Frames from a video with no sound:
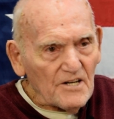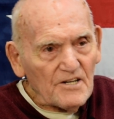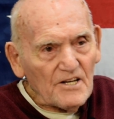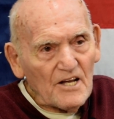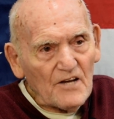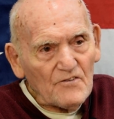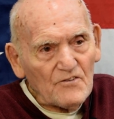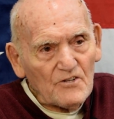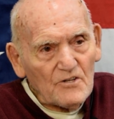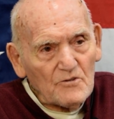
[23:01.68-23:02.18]
They didn't
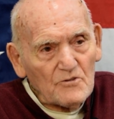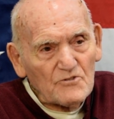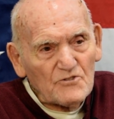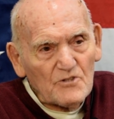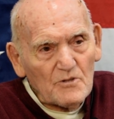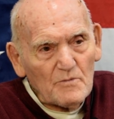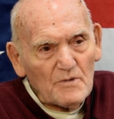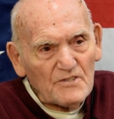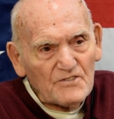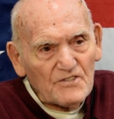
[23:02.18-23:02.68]
have the
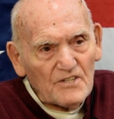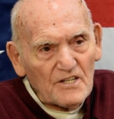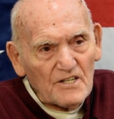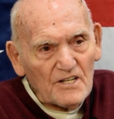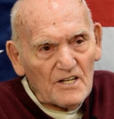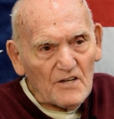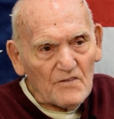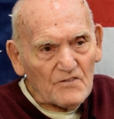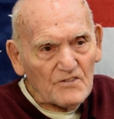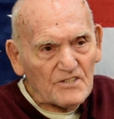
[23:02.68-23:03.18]
instruments, they
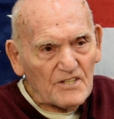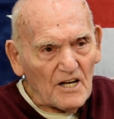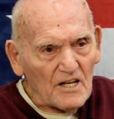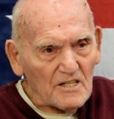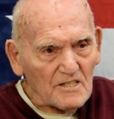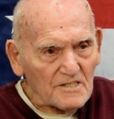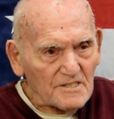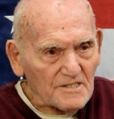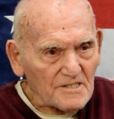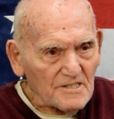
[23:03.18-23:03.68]
didn't have the talent.